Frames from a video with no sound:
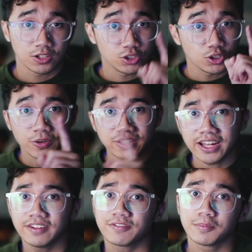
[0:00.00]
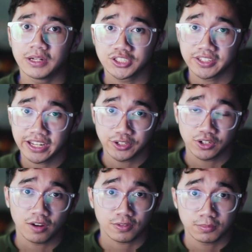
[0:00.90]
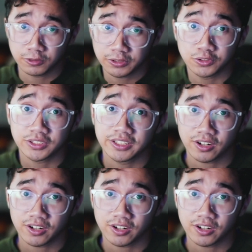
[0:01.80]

Knowing that information that you got from reducing